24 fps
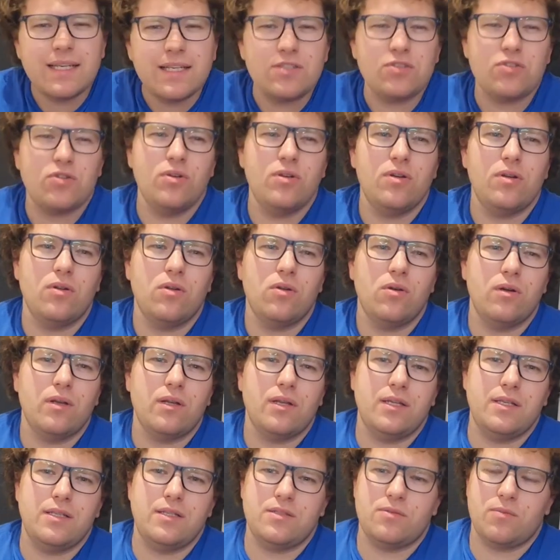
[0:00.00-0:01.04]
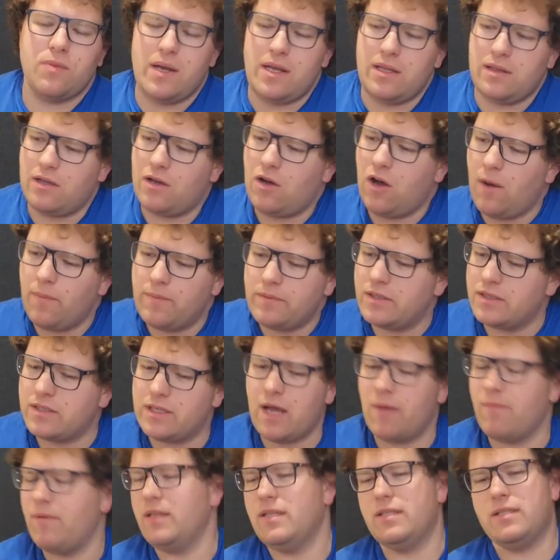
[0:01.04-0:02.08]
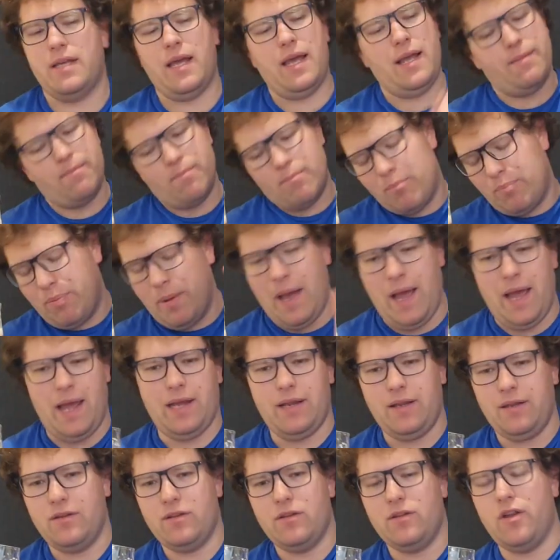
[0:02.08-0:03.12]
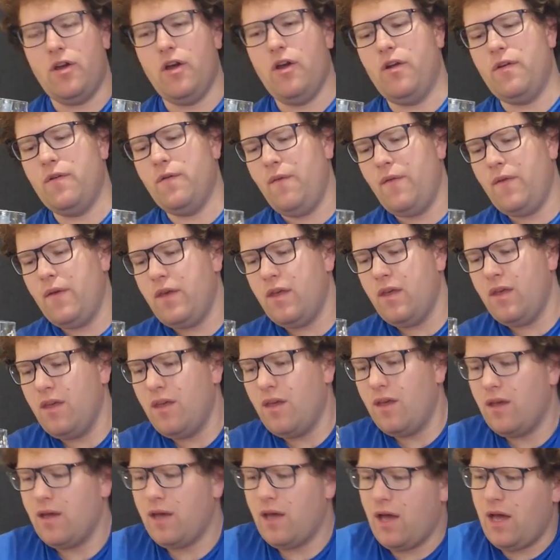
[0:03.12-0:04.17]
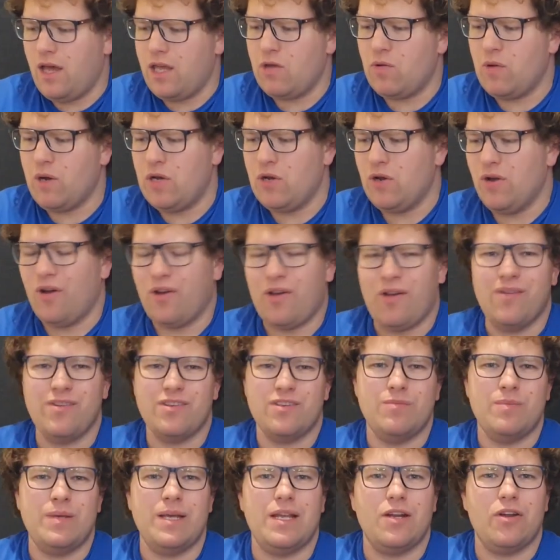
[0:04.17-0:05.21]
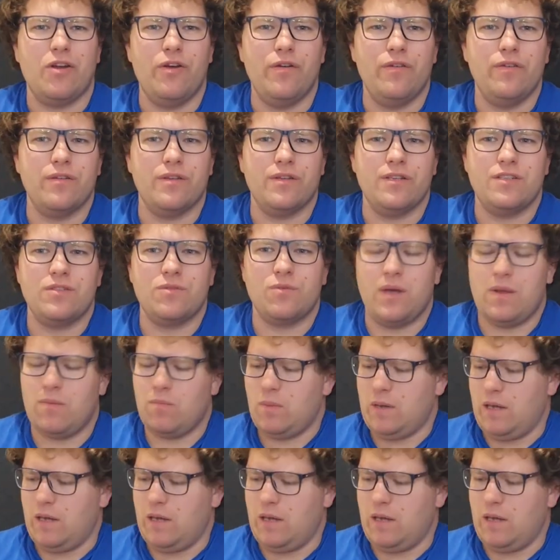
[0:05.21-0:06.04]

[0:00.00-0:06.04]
get too cloyingly sweet, the hops just come in and say, bang, no, you are not going to be overly sweet